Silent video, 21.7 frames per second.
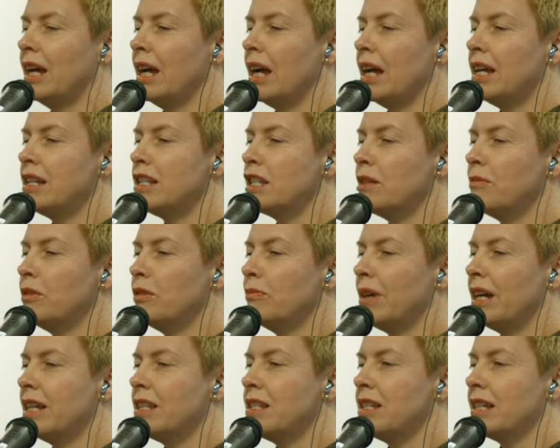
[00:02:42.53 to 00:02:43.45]
And some of
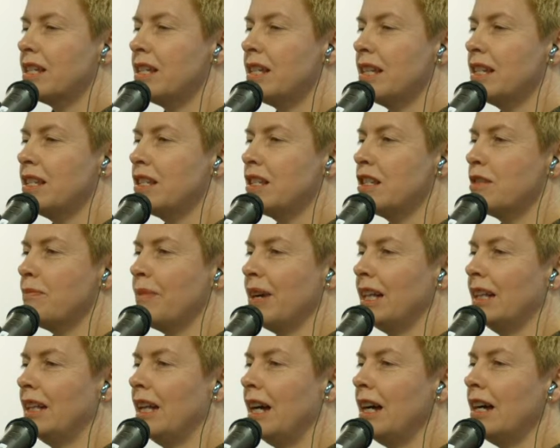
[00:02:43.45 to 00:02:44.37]
my success has
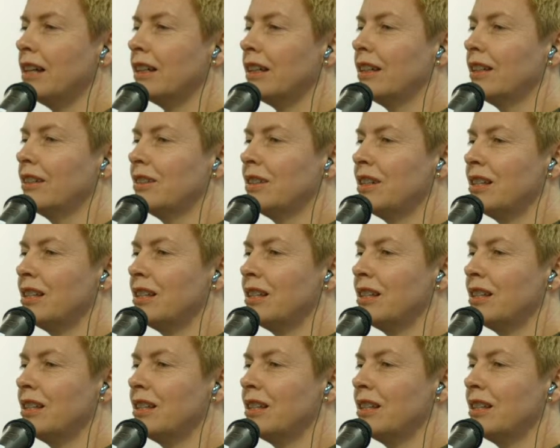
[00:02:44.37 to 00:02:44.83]
been luck,